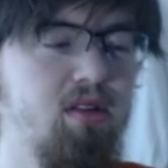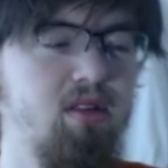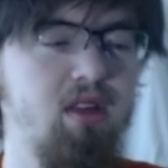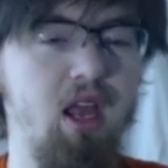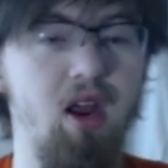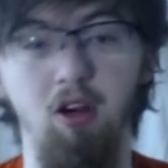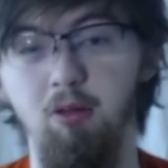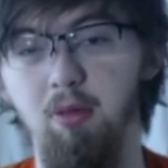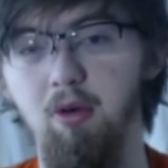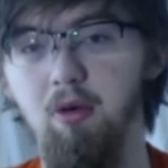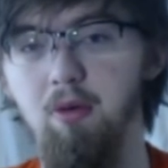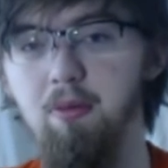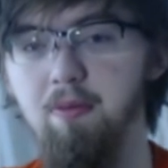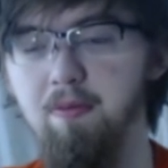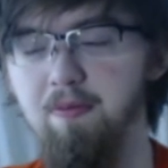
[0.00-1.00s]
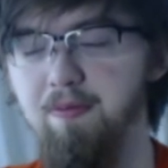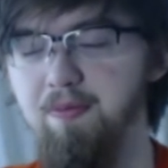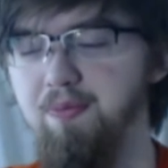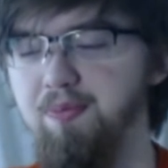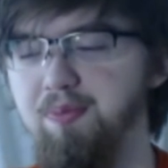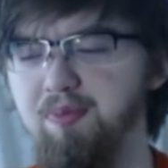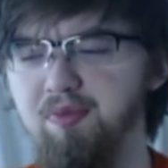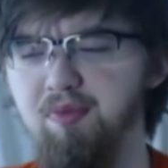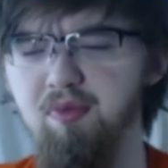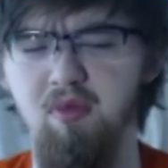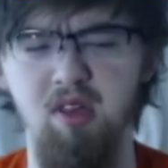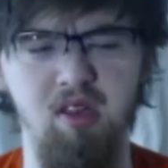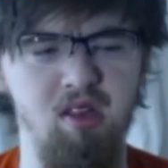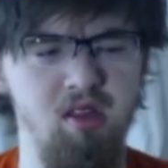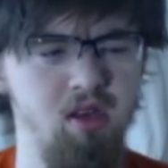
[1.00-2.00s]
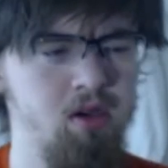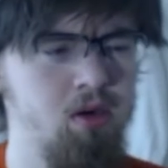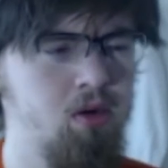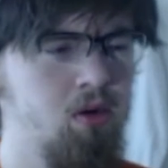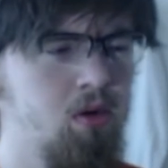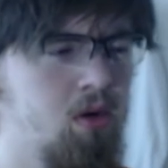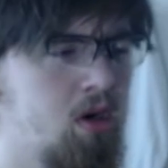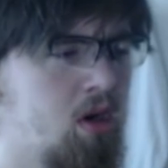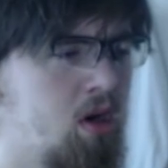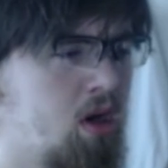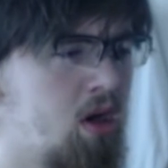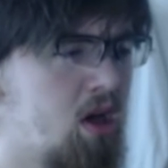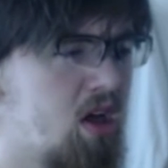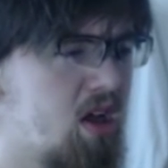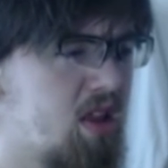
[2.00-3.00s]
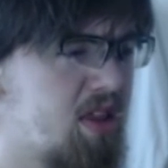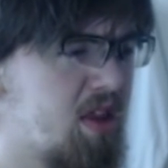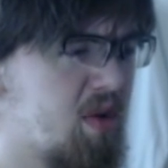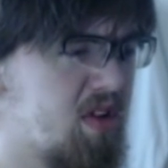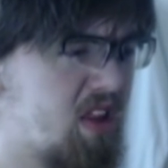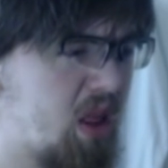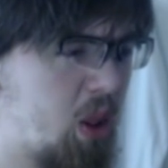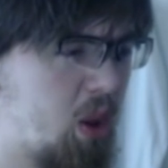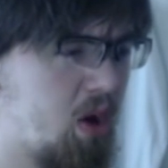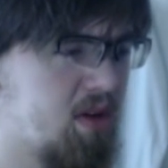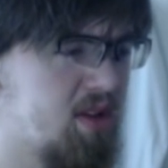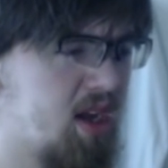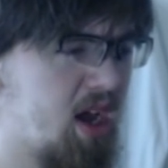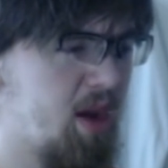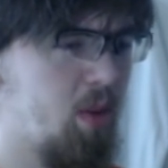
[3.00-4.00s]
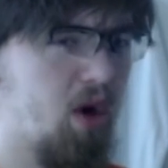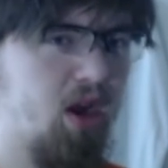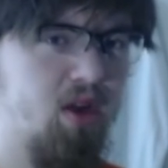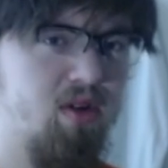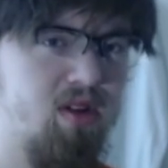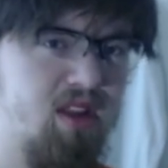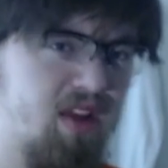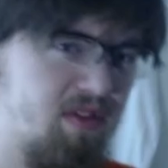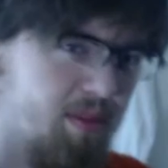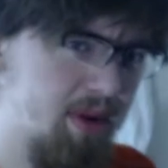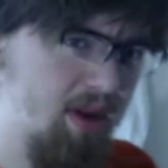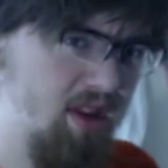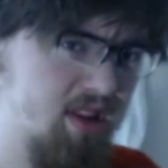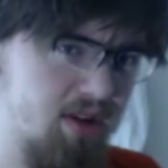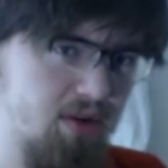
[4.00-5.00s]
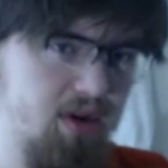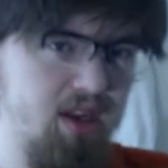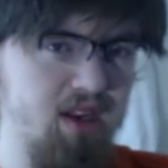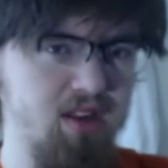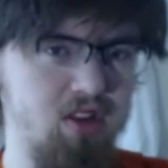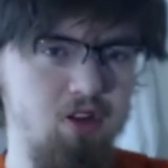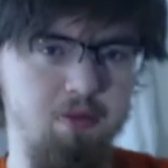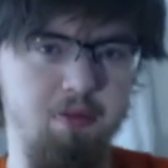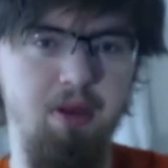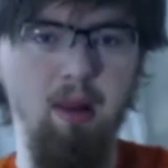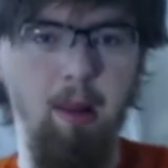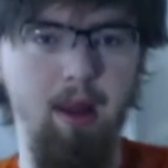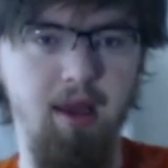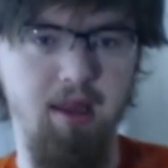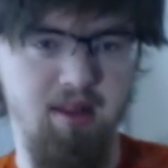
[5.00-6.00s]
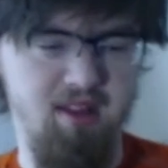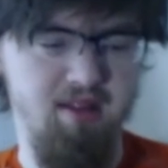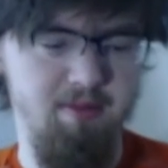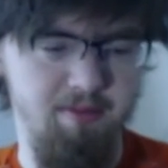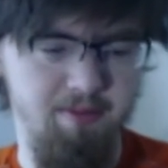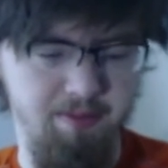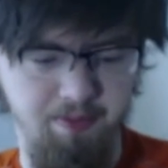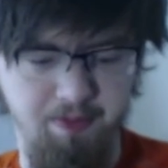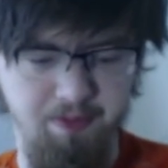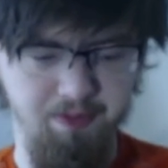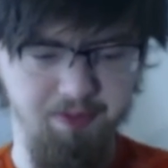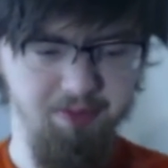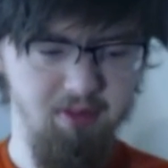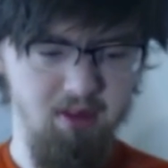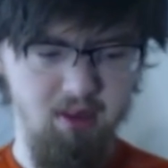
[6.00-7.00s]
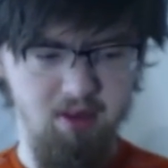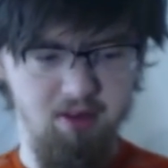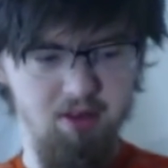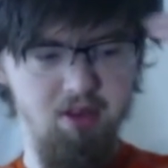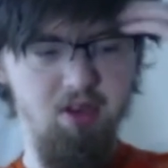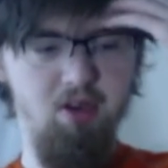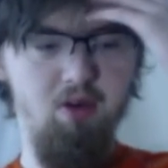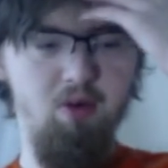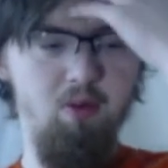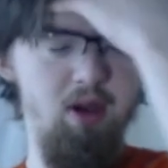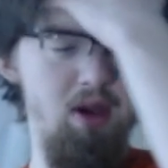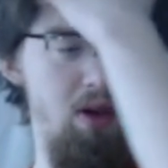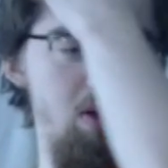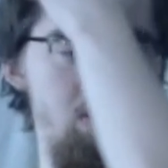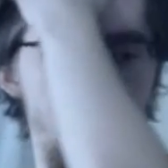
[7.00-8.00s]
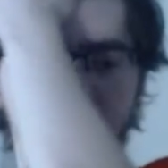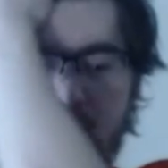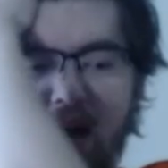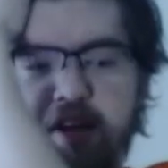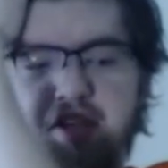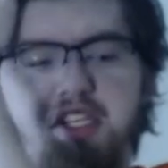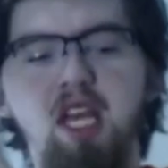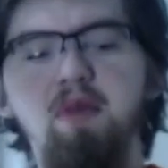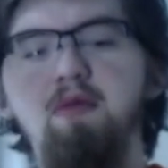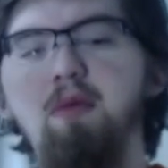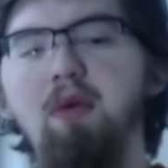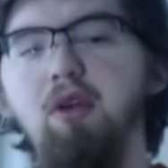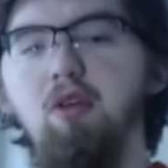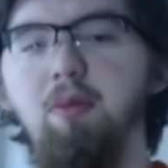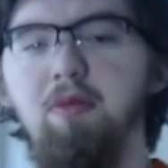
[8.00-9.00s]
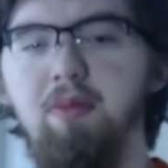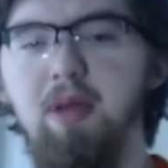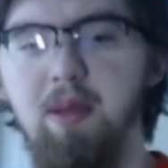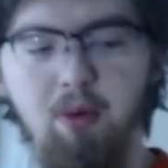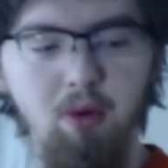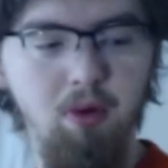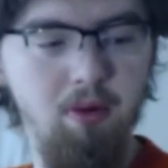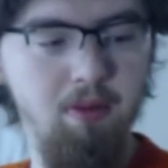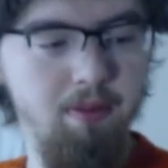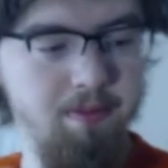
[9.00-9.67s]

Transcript: terrible. So there was a long time where I used to have a big screen and 2 big lights. Well, that actually came from a group of people